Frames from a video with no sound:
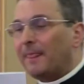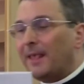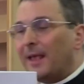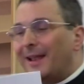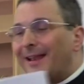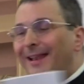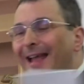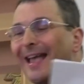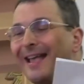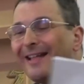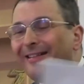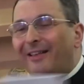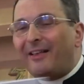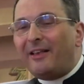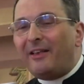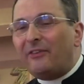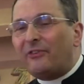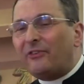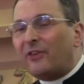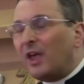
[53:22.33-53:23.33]

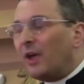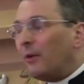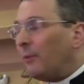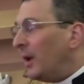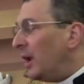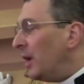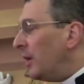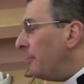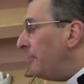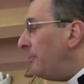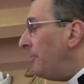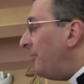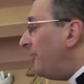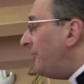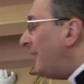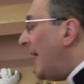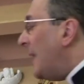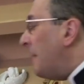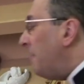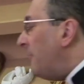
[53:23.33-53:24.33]
Ladies will
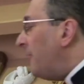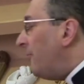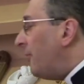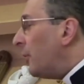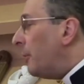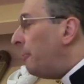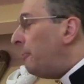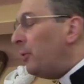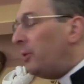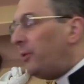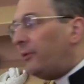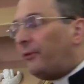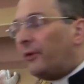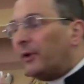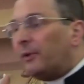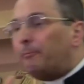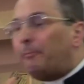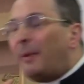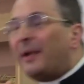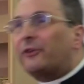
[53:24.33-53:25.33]
stand before a
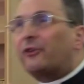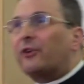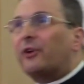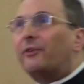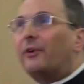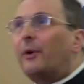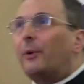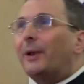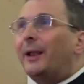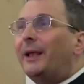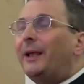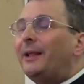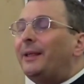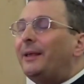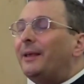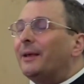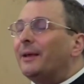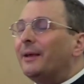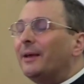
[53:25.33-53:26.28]
beautiful picture of Our Lady.